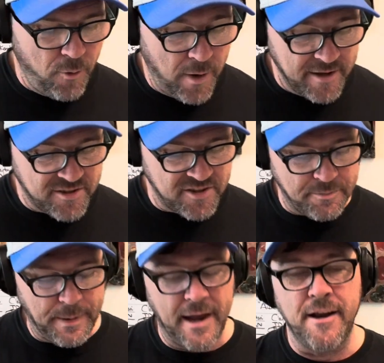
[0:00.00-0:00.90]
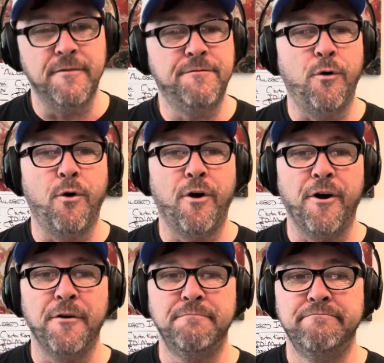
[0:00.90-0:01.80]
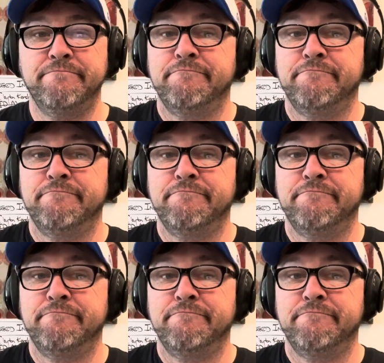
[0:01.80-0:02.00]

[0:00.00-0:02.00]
was suspended for